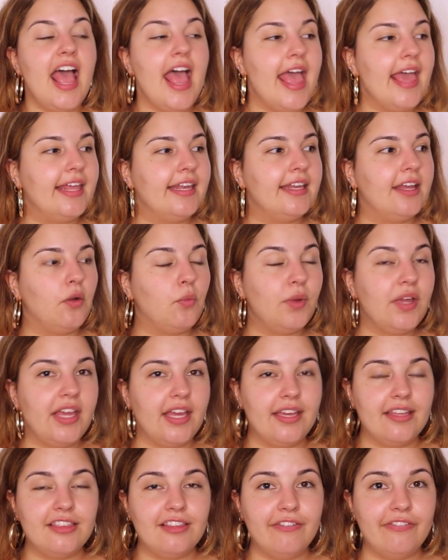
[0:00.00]
And we
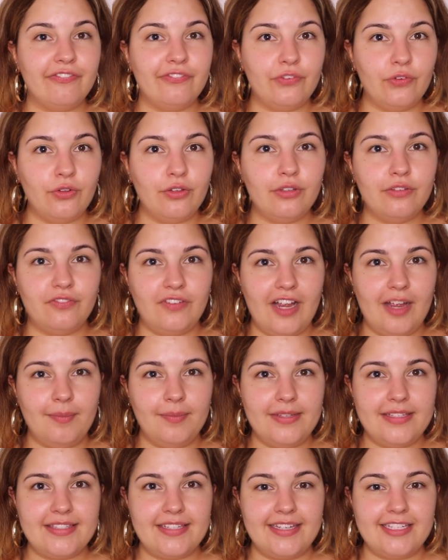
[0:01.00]
ate the full
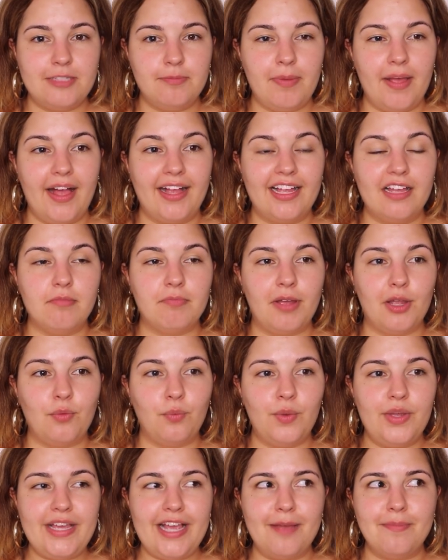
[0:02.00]
family size bag, and by
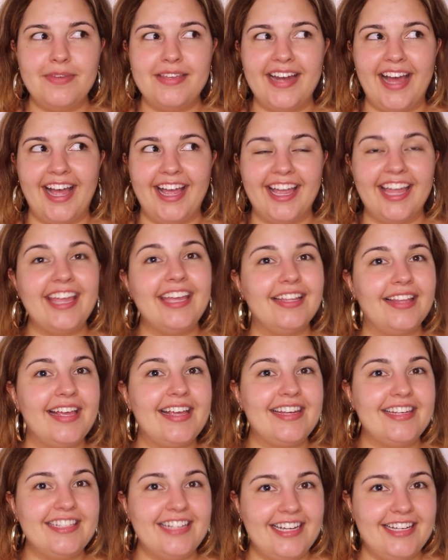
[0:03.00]
we, I mean I ate
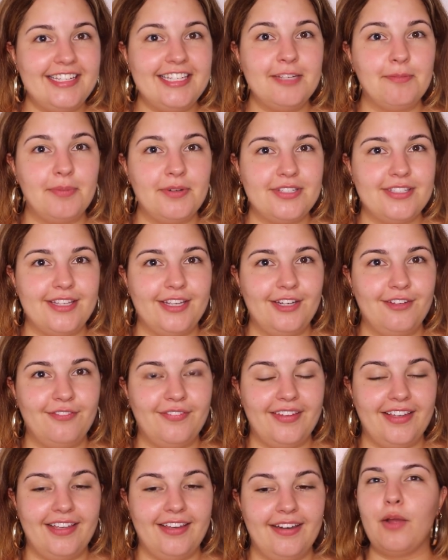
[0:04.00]
like 90% of
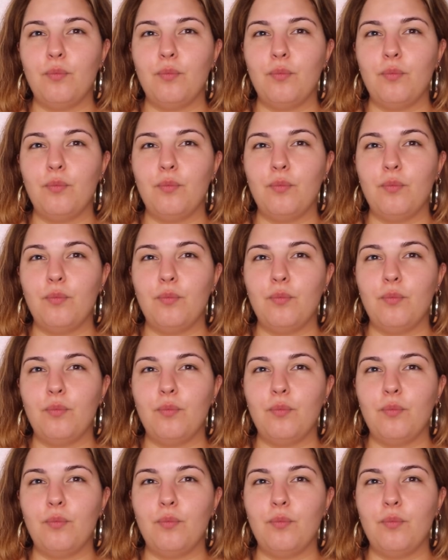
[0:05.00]
it.